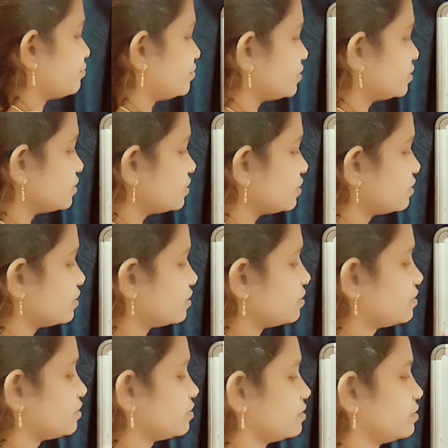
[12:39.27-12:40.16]

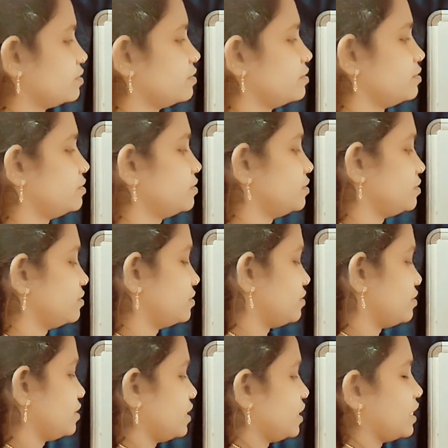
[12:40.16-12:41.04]
First,
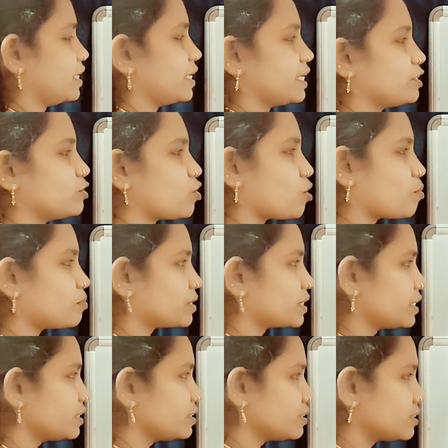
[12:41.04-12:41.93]

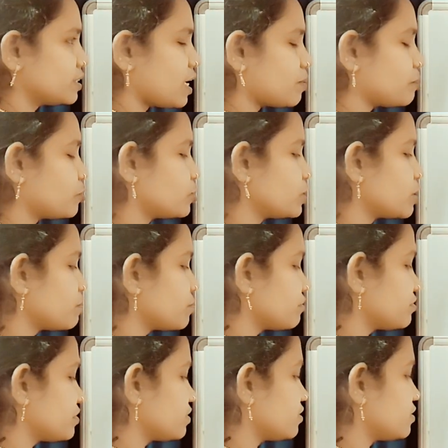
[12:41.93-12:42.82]
the ammonia
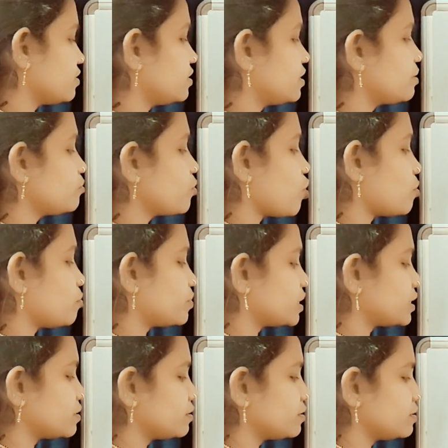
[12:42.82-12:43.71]
buffer system
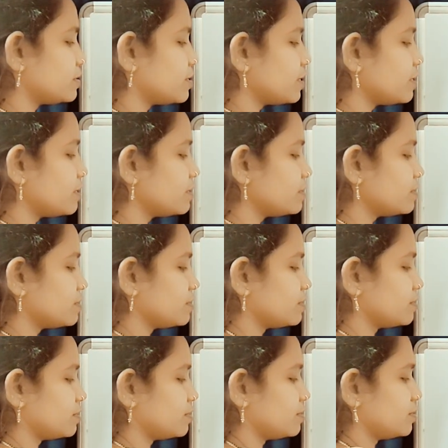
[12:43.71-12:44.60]
operates in the
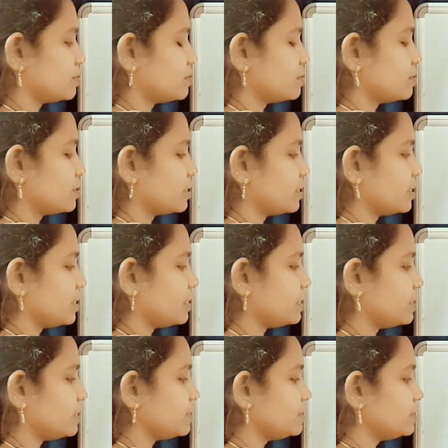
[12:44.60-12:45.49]

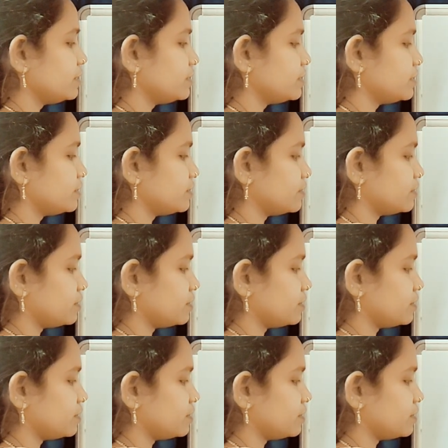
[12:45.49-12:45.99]
kidneys.